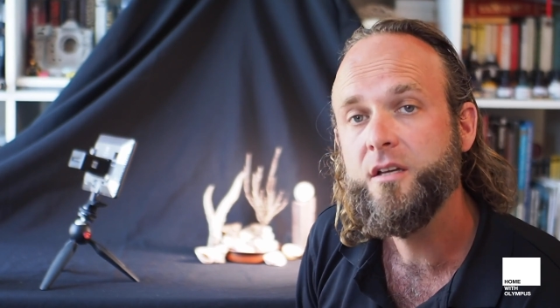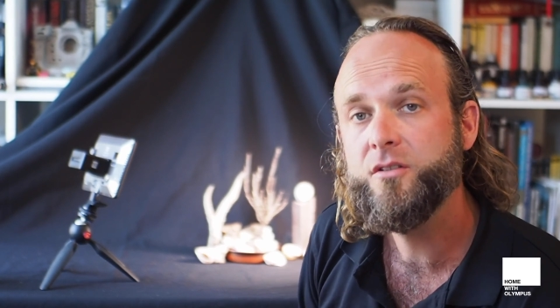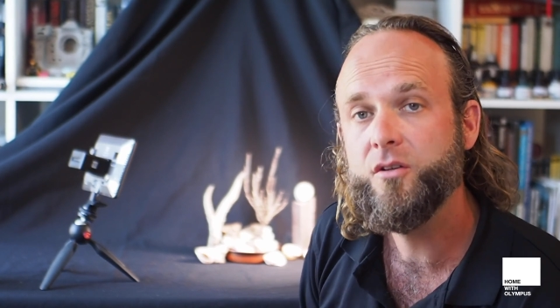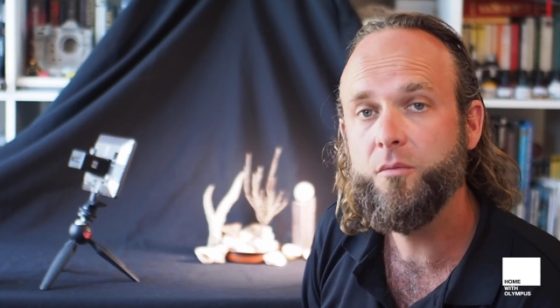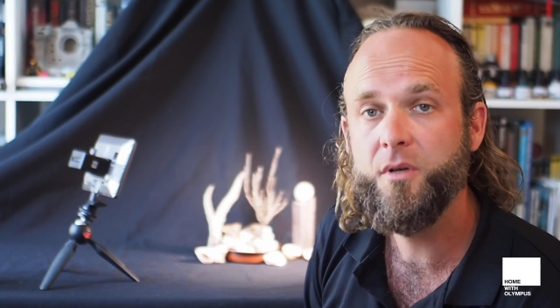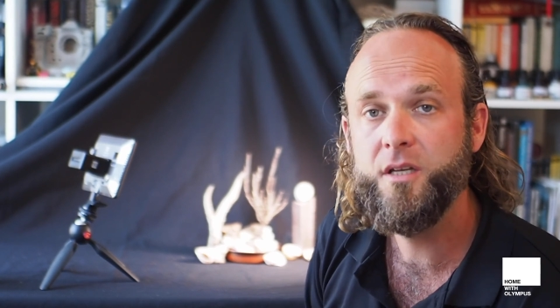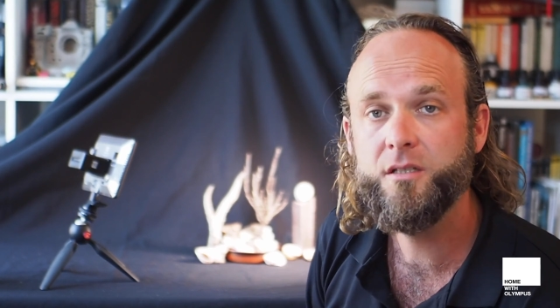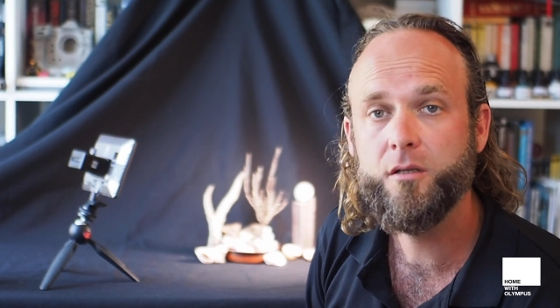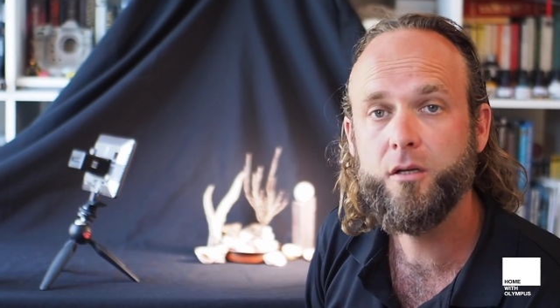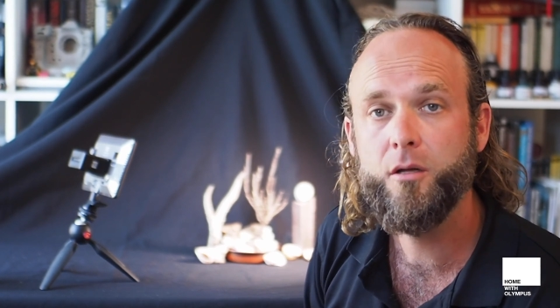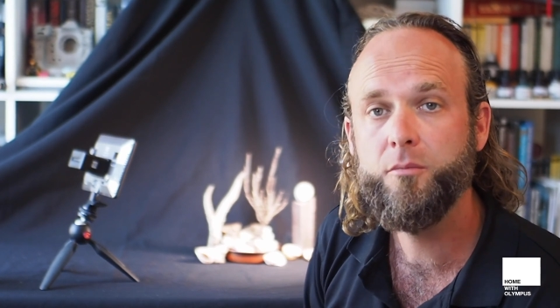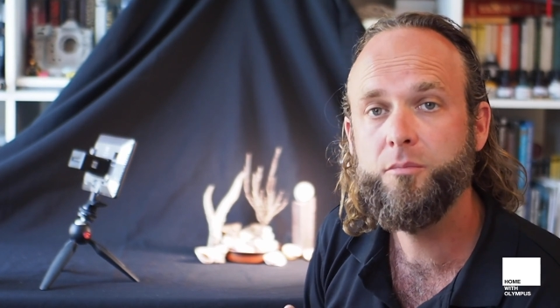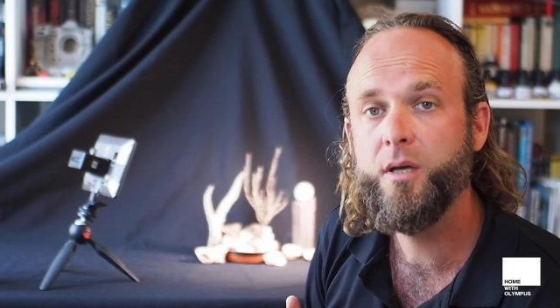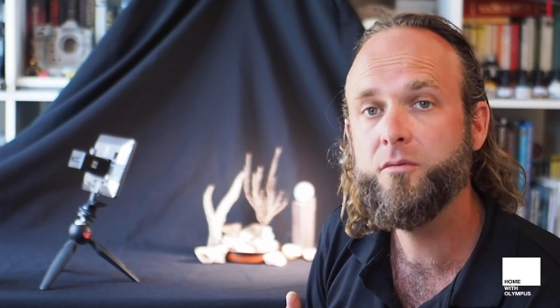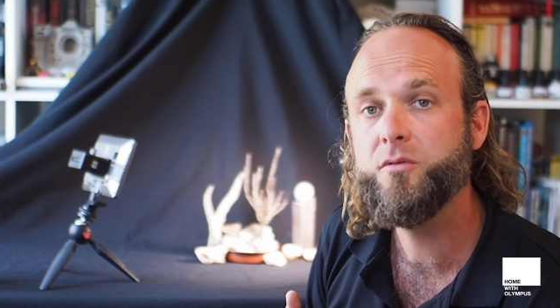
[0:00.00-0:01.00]
so it means I'm
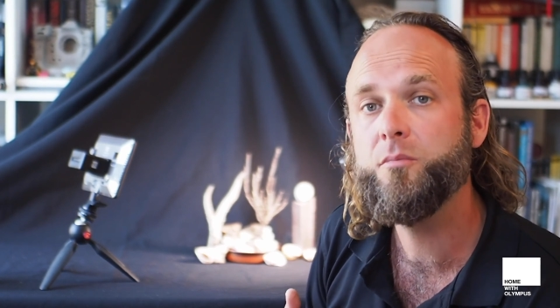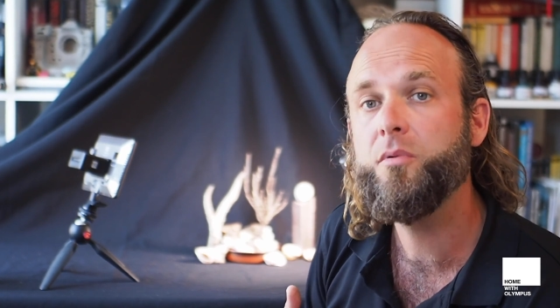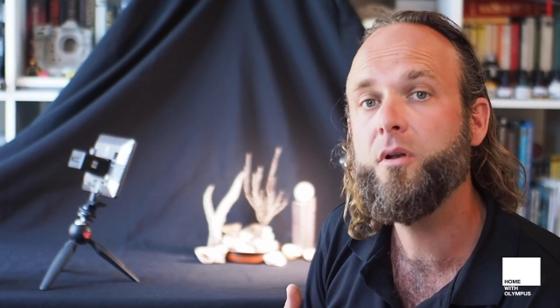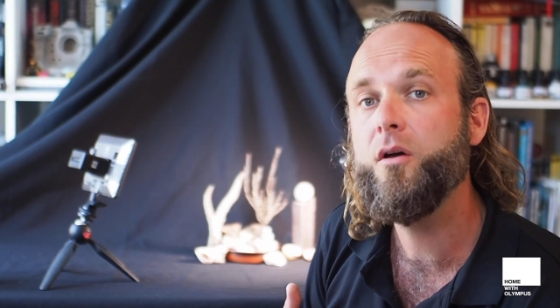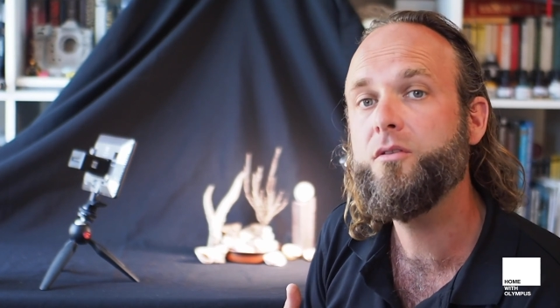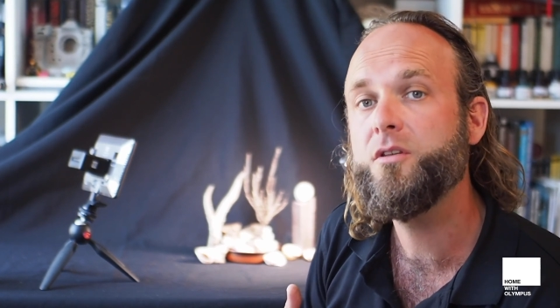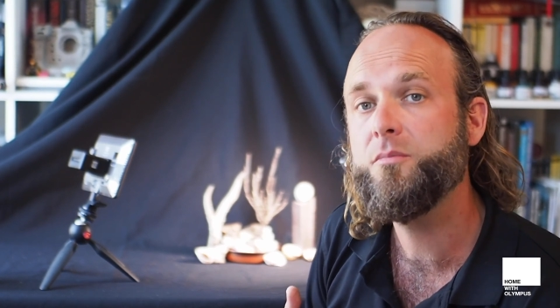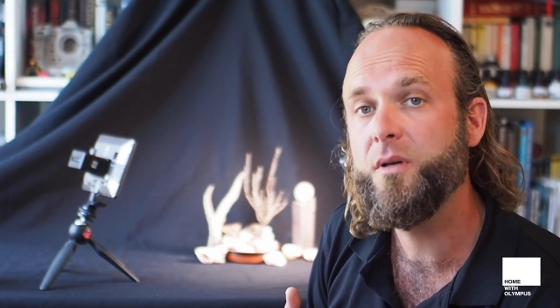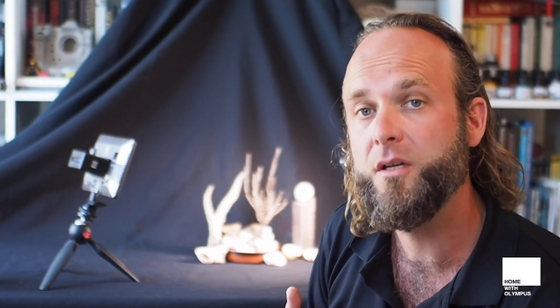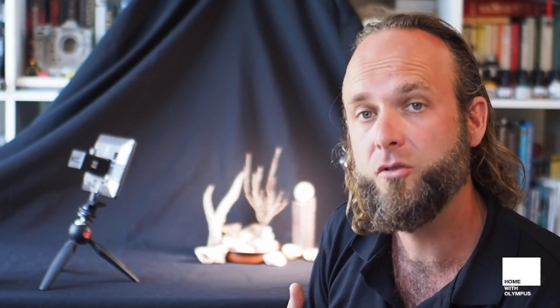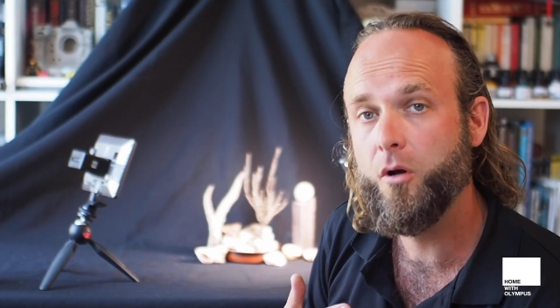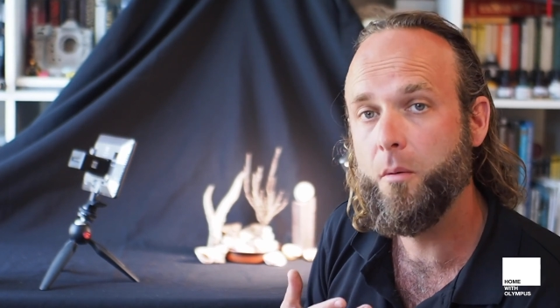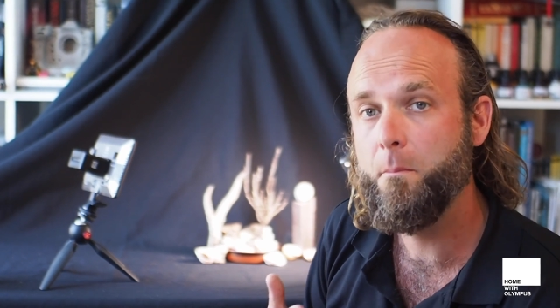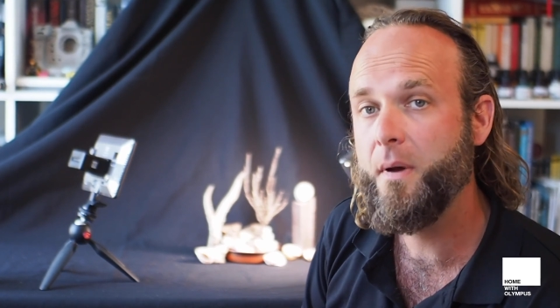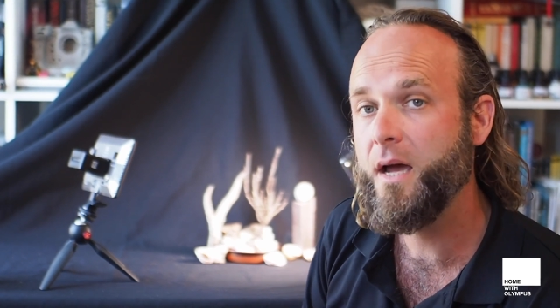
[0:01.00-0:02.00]
going to be able to blow this
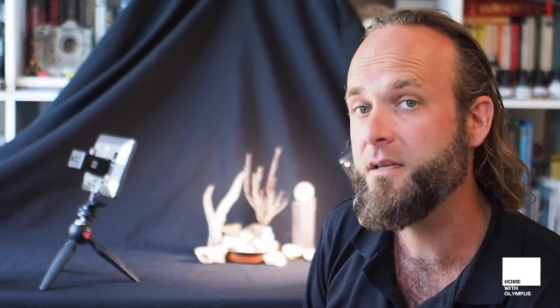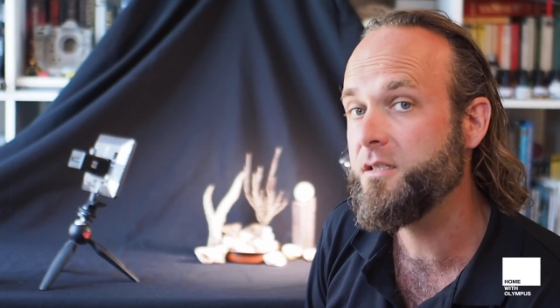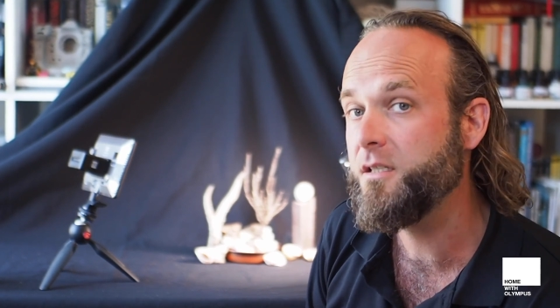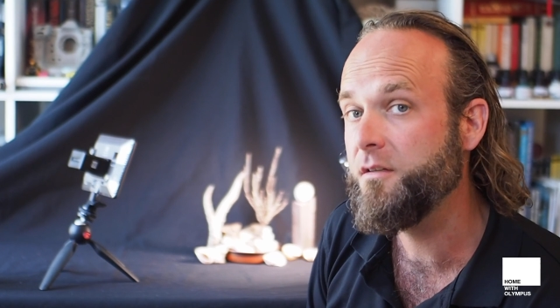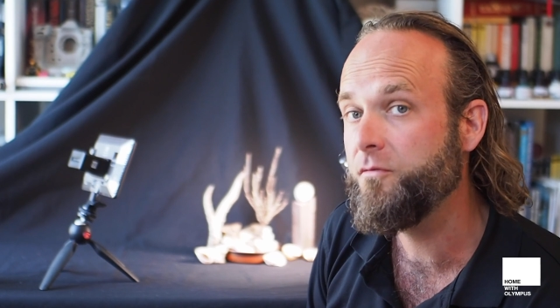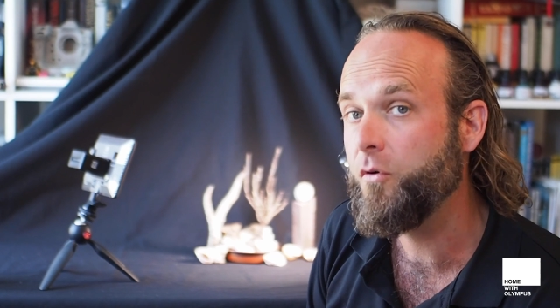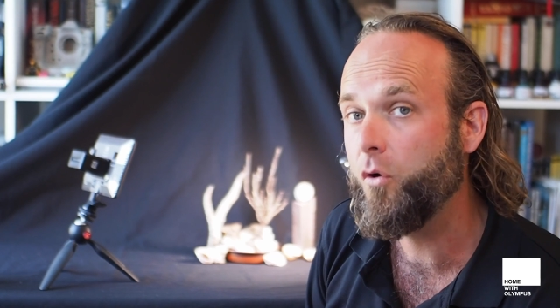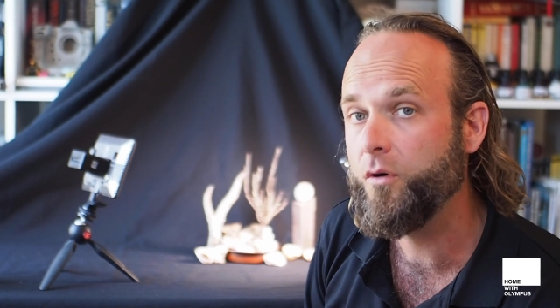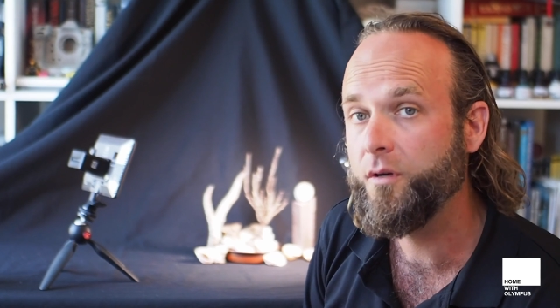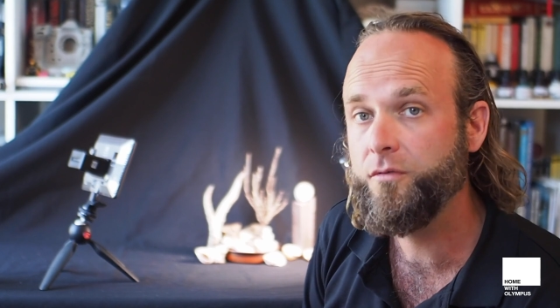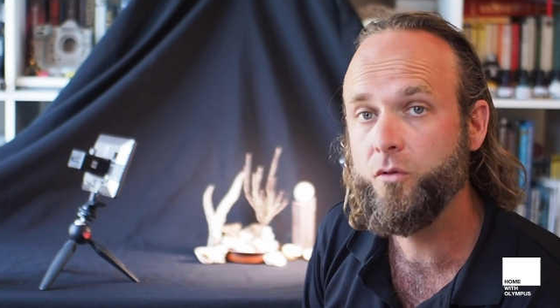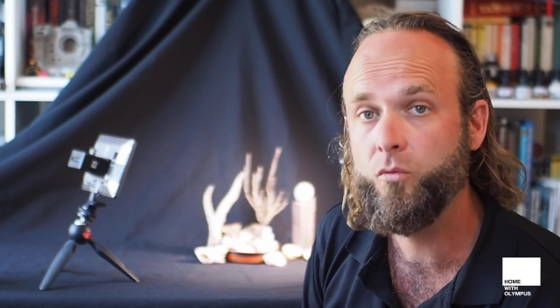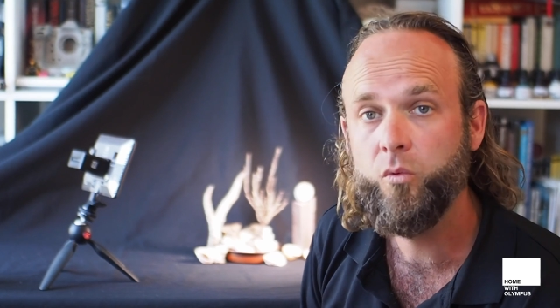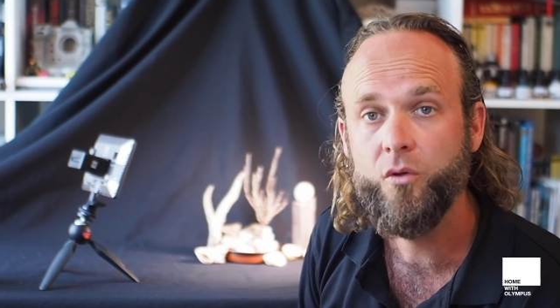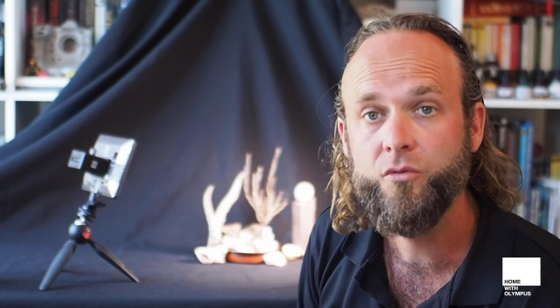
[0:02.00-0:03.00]
picture up massive, or if
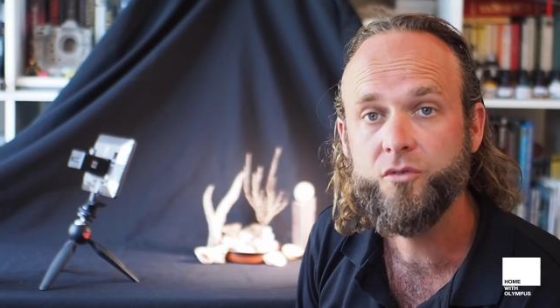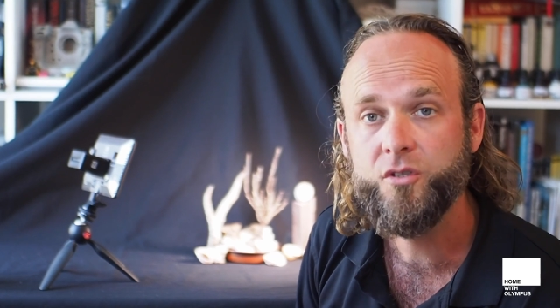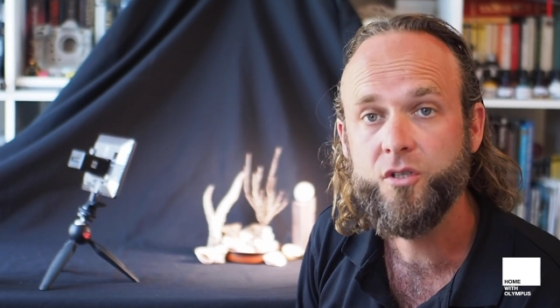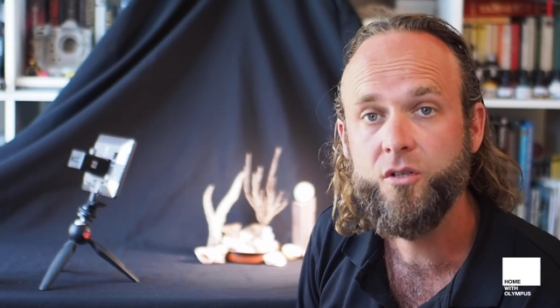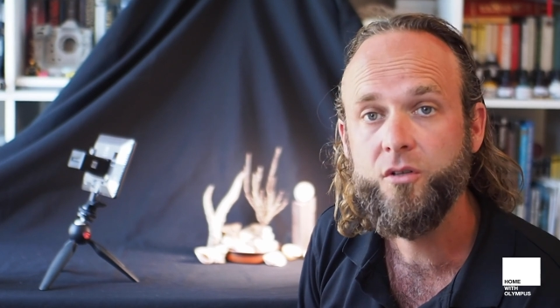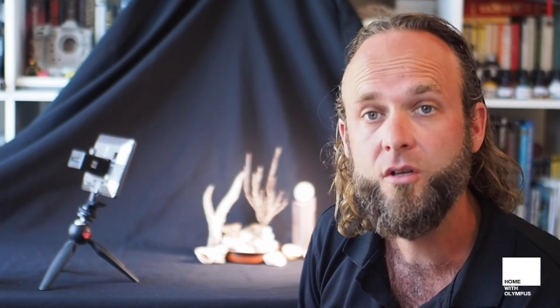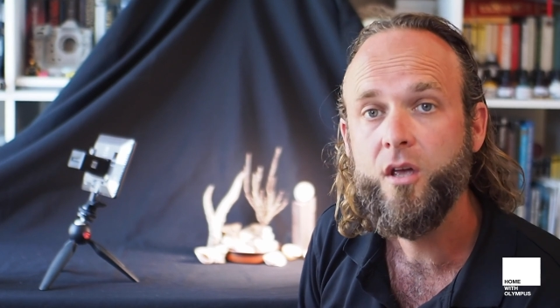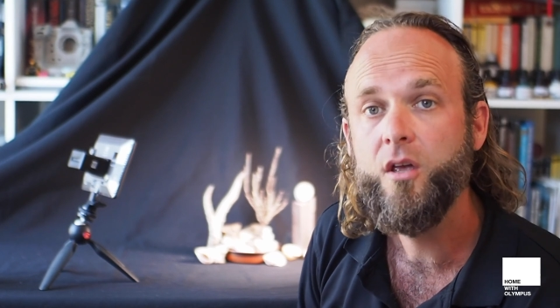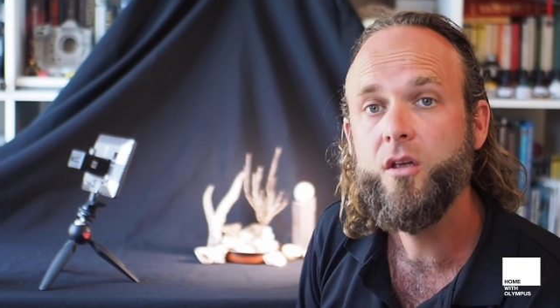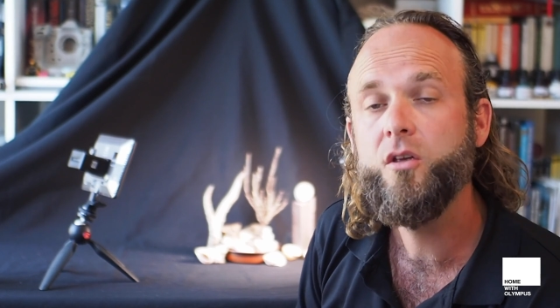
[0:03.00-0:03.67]
you want to,